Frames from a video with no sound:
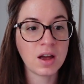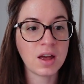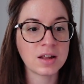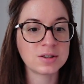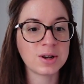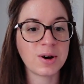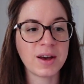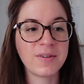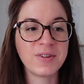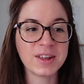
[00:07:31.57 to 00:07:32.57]
And so I
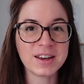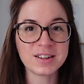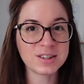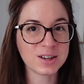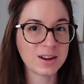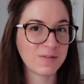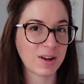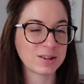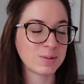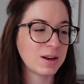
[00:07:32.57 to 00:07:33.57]
feel like it's a good
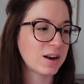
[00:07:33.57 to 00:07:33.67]
investment.